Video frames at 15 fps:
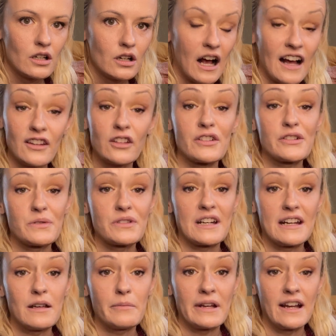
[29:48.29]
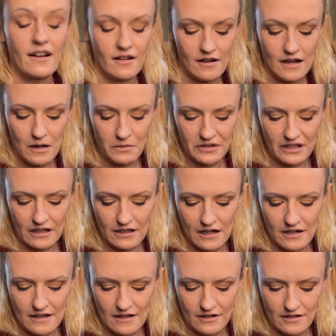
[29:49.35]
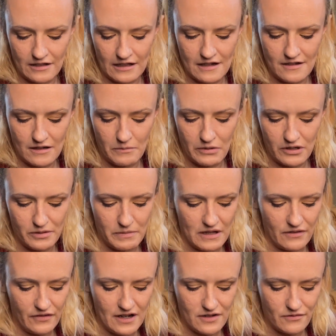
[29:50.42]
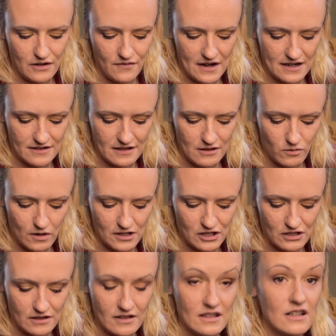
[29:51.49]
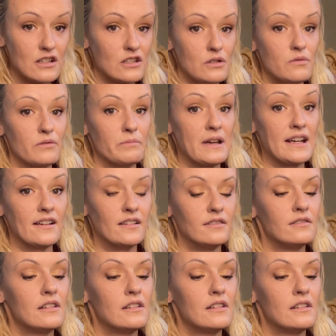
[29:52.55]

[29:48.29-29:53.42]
I thought she was going to hit me. I was like, I think this lady's going to punch me in the face for even asking these questions. She was mad.